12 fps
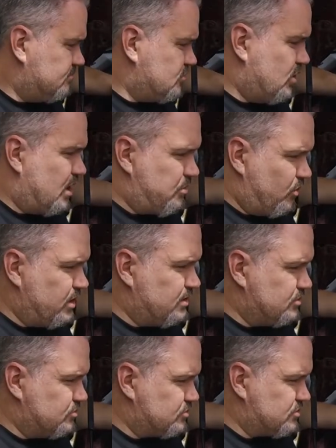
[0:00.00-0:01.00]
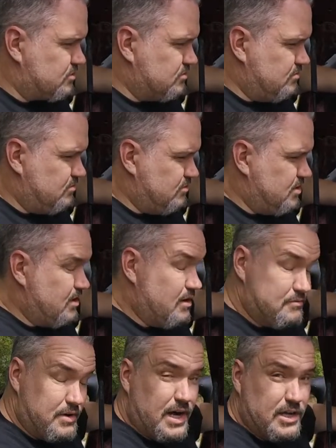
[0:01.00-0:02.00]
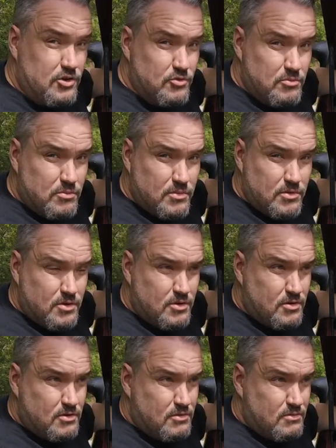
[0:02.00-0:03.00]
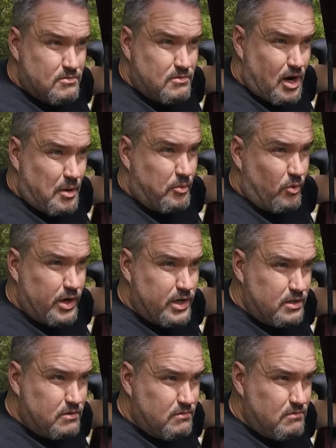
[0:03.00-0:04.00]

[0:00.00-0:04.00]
to operate those vacuum operated